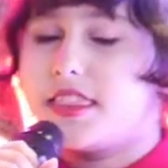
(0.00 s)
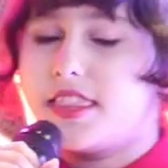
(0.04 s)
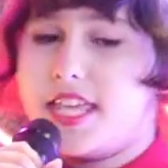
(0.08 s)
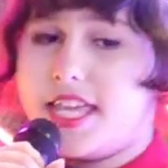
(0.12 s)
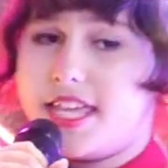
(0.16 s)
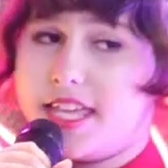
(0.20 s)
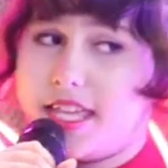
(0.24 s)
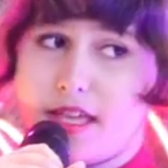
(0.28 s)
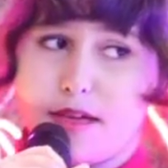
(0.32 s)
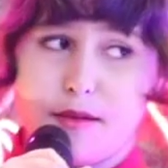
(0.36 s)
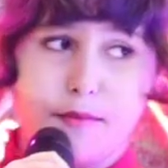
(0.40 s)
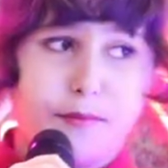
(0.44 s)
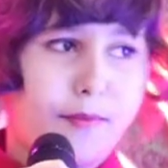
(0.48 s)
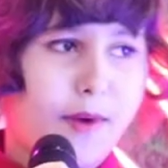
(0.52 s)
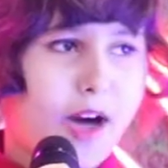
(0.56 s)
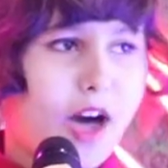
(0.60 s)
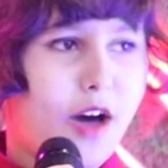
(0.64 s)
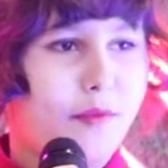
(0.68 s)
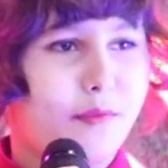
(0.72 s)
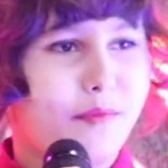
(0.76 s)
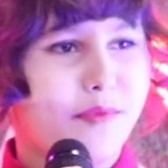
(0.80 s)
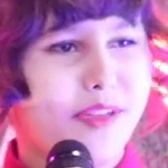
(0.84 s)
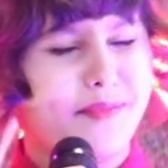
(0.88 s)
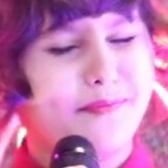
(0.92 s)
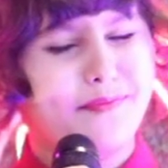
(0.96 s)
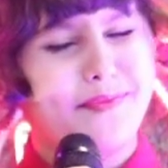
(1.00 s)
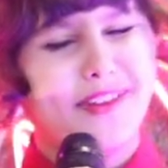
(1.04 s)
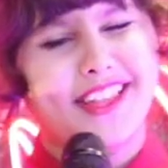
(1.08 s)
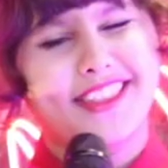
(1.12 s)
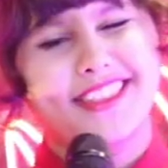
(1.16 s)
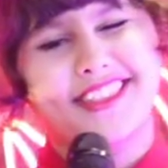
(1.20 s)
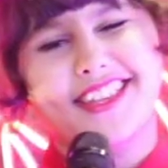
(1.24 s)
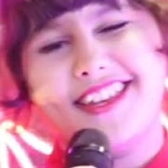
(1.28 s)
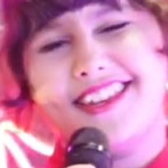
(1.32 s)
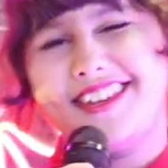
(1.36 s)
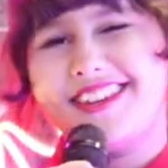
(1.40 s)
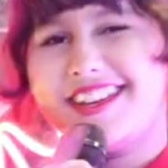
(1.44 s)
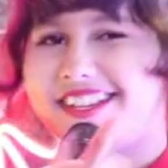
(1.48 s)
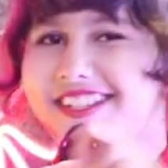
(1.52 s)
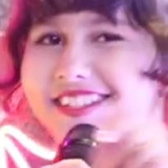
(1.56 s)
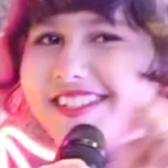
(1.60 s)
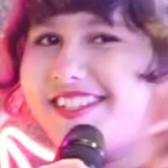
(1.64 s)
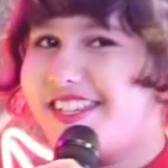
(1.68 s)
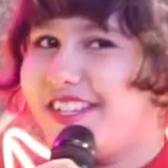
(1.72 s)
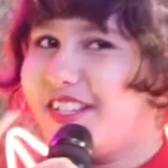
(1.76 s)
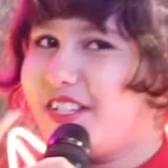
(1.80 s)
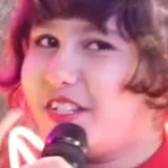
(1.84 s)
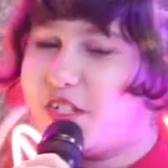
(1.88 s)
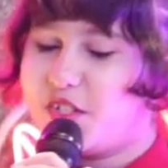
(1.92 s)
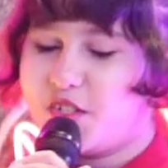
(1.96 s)
Think about me, but there's
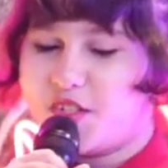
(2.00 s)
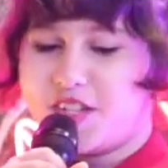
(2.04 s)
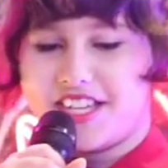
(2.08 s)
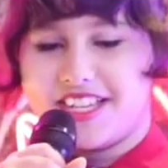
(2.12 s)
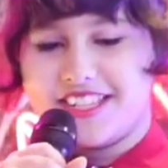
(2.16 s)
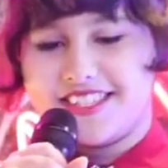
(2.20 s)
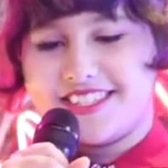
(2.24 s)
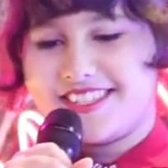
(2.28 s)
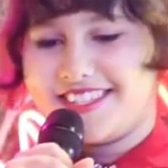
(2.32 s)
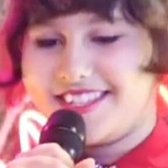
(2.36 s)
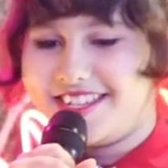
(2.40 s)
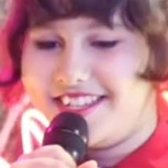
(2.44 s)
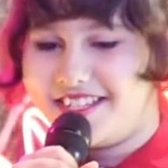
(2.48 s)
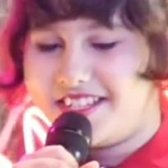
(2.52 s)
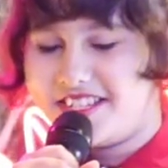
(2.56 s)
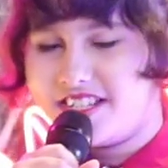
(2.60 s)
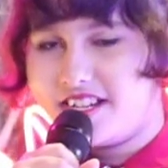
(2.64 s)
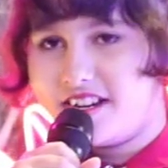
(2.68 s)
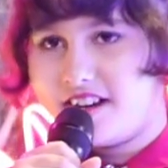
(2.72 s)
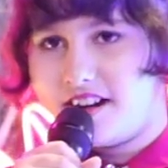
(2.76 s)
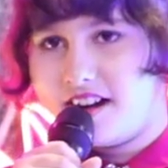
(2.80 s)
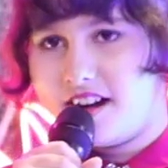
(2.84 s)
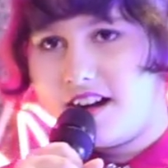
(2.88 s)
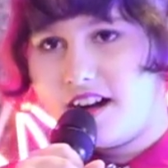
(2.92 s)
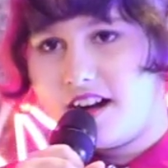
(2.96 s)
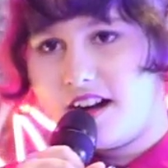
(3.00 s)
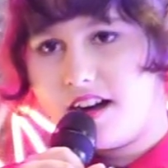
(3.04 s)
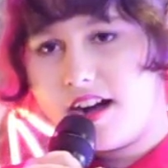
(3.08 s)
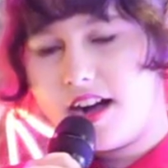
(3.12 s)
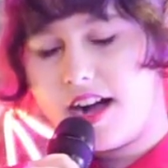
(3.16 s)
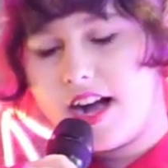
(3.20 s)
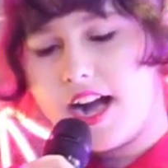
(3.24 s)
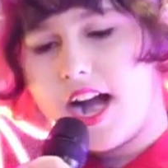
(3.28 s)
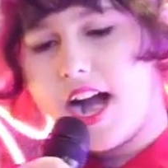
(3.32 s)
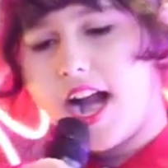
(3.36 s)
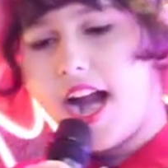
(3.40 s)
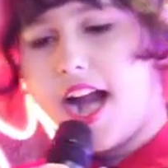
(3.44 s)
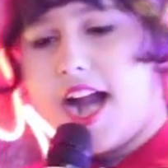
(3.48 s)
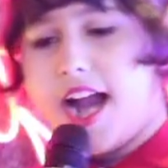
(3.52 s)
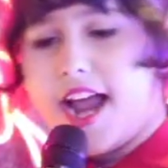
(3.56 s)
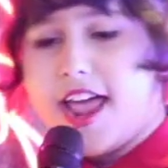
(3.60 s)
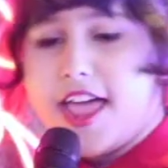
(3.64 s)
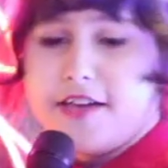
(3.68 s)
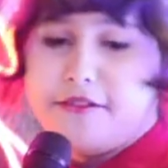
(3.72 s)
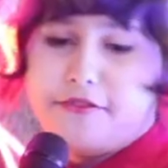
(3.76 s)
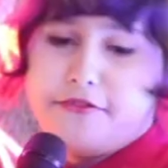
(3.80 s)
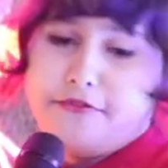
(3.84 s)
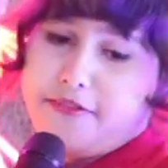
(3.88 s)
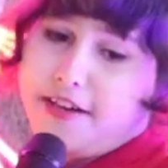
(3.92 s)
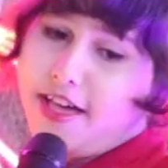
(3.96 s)
nothing to consider.
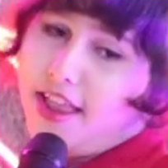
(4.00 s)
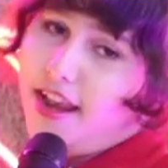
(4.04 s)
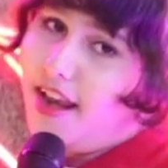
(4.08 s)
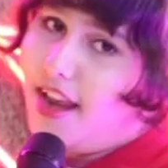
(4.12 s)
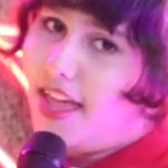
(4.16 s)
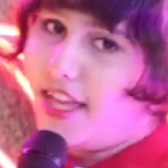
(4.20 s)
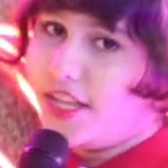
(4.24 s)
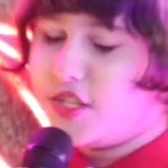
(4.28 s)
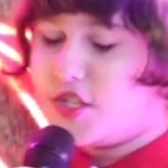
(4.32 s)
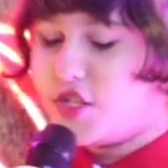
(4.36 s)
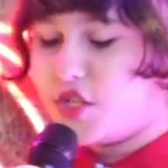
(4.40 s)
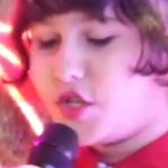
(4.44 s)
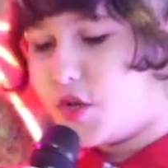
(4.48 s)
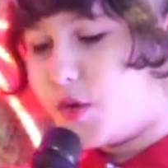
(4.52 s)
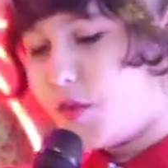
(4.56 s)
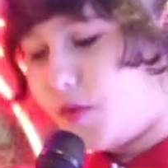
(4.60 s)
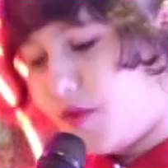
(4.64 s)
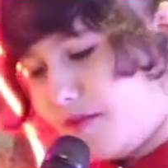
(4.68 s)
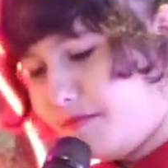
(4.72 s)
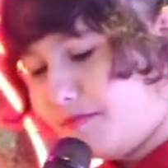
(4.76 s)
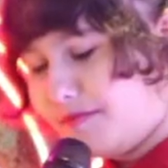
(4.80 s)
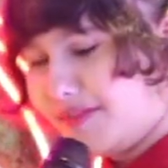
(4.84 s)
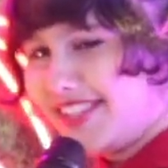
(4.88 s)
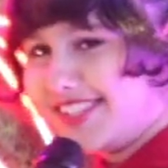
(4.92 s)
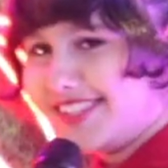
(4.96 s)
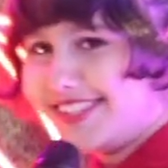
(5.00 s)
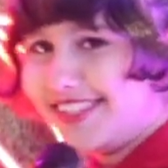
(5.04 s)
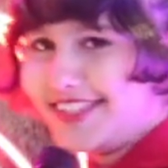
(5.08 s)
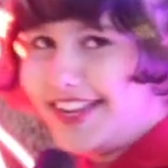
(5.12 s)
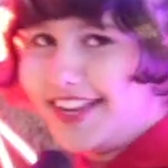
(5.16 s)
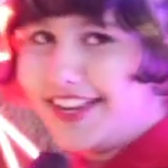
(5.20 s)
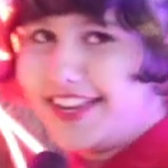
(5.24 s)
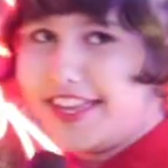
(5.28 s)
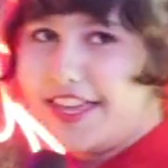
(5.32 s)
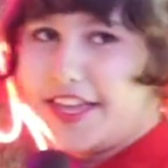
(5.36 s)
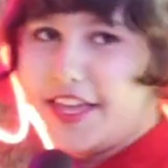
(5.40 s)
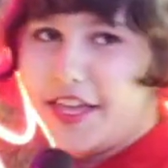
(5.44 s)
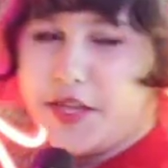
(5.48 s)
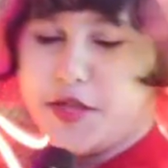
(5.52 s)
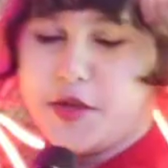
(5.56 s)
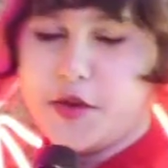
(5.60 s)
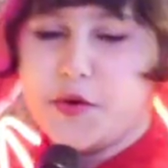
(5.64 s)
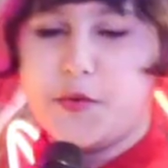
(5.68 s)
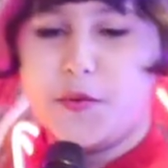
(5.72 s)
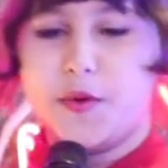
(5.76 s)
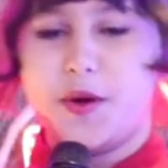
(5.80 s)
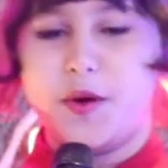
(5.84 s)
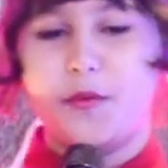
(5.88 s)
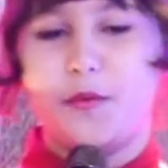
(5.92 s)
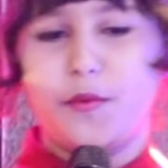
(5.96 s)
If I let you in my sake, you
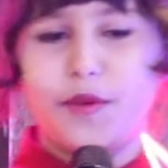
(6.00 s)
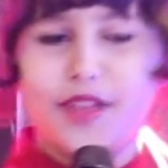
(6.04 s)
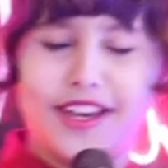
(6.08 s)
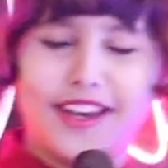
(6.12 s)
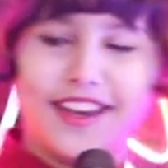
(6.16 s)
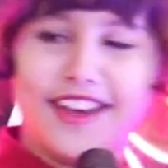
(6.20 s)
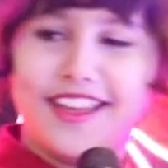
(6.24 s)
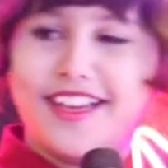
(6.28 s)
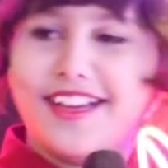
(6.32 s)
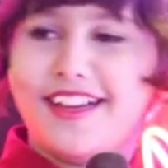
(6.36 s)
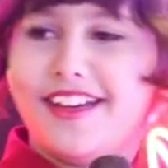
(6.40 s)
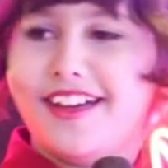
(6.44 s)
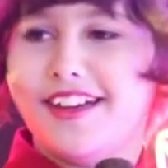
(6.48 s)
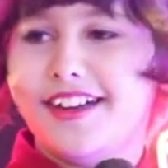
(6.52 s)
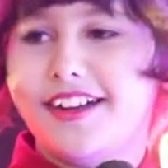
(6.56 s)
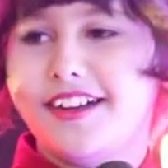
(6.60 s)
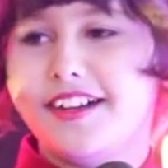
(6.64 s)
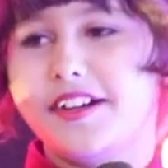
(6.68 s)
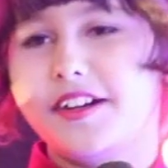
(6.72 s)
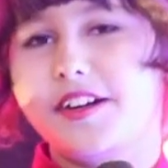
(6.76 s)
a winner.